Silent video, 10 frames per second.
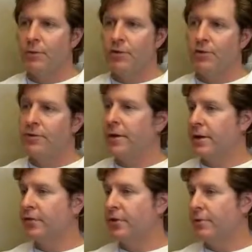Rich has
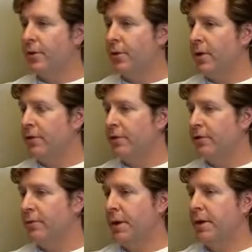done extremely well with
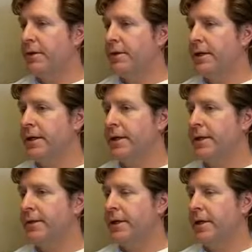his band.
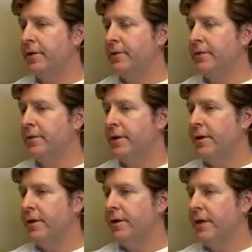Uh, he is
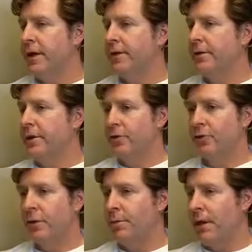uh, down
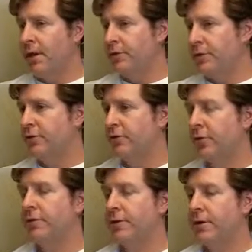120 pounds in just
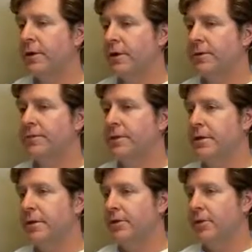over a year.
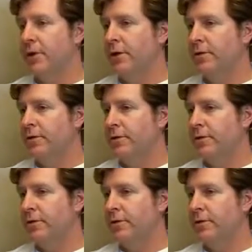So he's